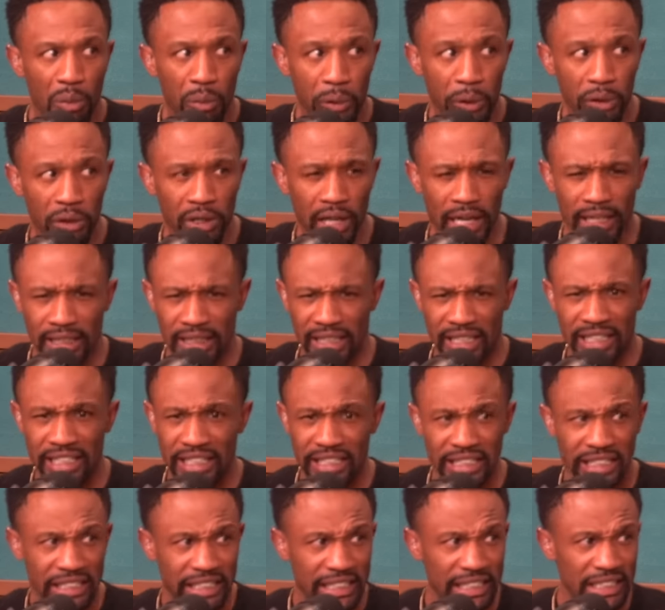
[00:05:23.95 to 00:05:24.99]
We were like, can he
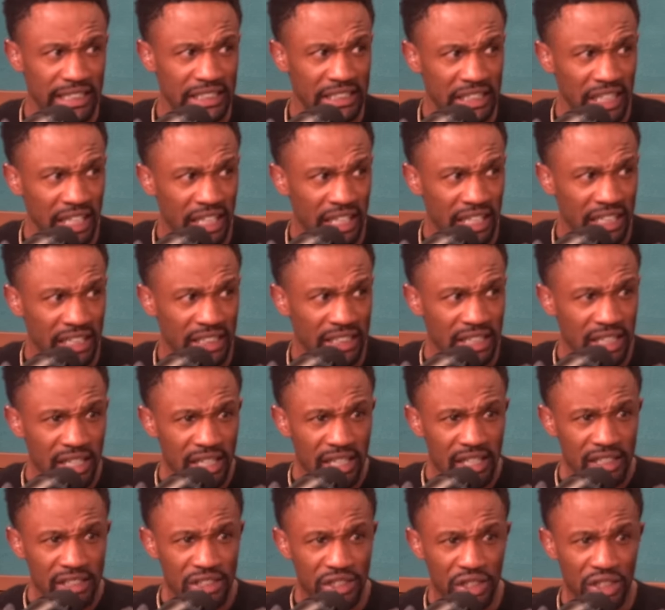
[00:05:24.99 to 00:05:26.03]
get it done?
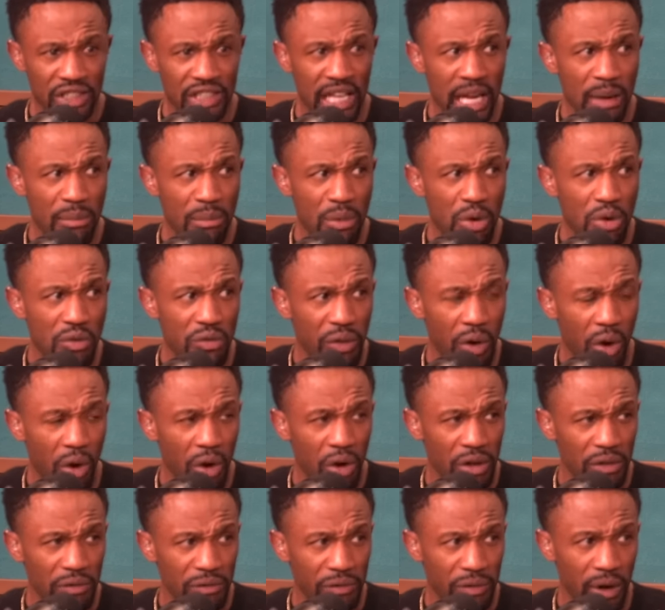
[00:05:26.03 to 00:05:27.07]
Should they move
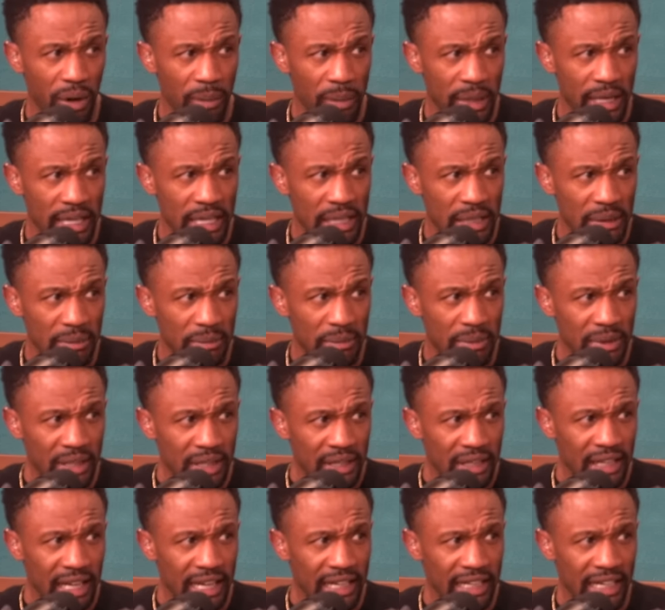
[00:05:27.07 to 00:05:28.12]
on from him?
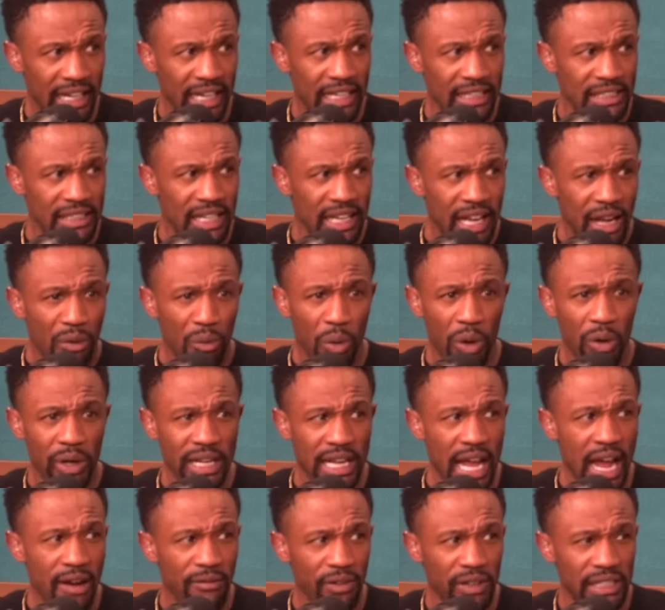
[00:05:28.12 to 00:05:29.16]
Like, is will he
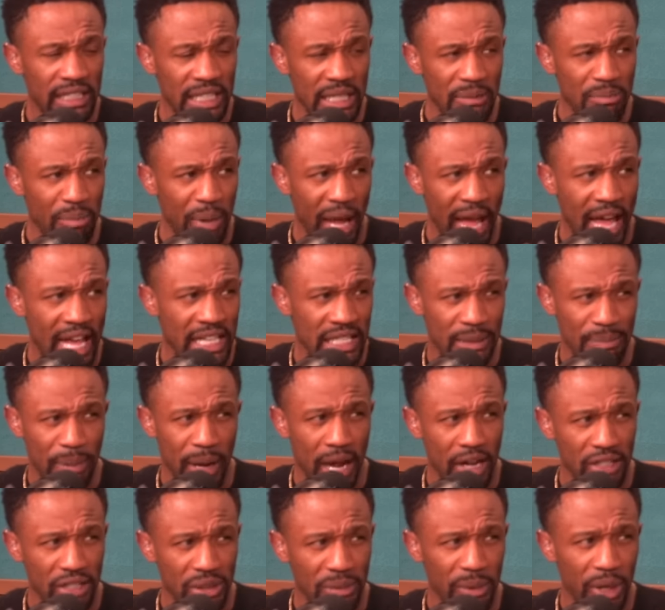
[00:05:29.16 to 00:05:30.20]
ever get past
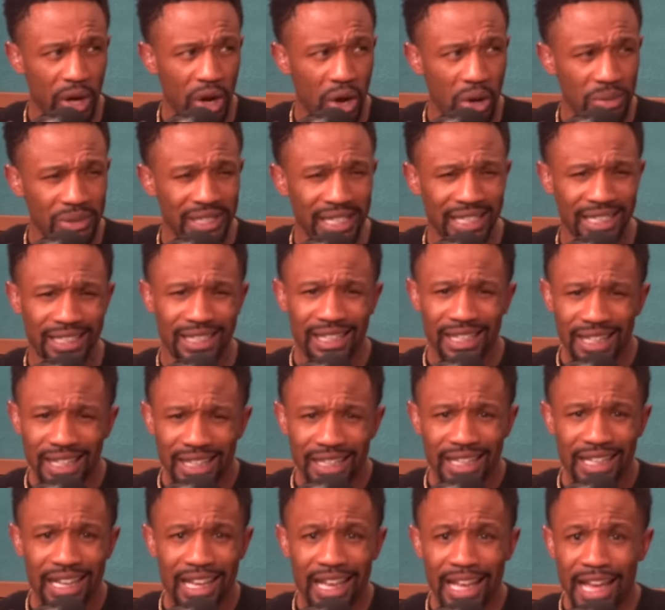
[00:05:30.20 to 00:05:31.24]
Patrick Mahomes? Like,
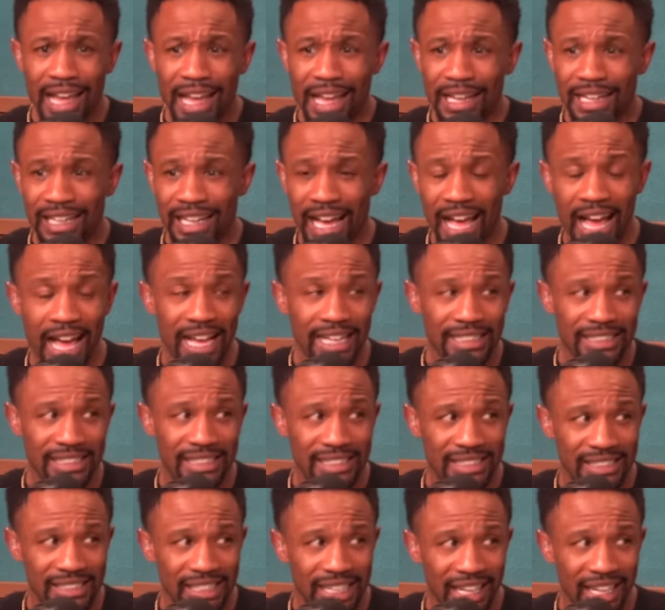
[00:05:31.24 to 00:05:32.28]
guys,